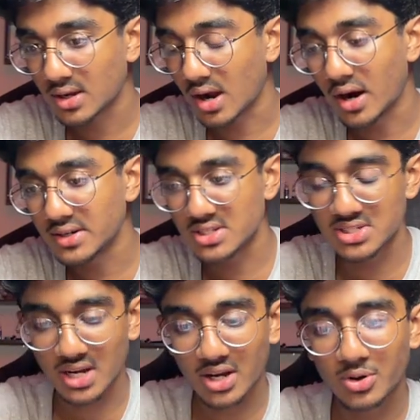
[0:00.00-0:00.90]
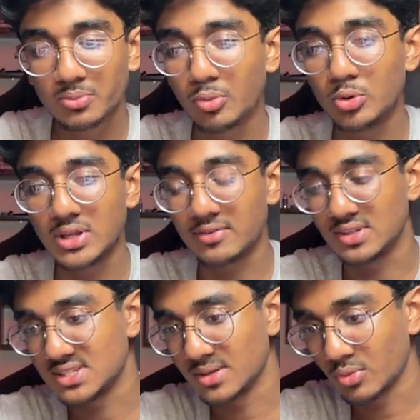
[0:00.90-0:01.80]
cart and checkout, both have
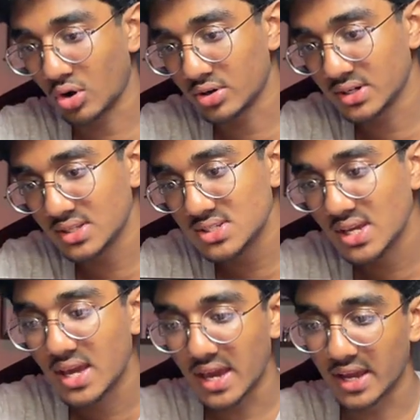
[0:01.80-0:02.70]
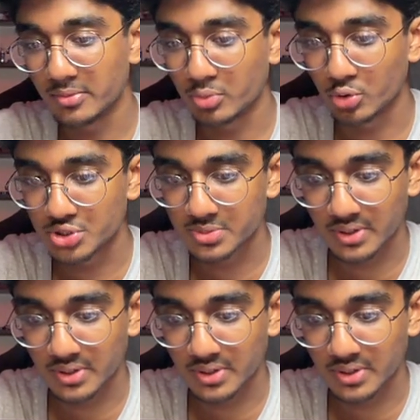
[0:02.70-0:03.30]
the same contents, and post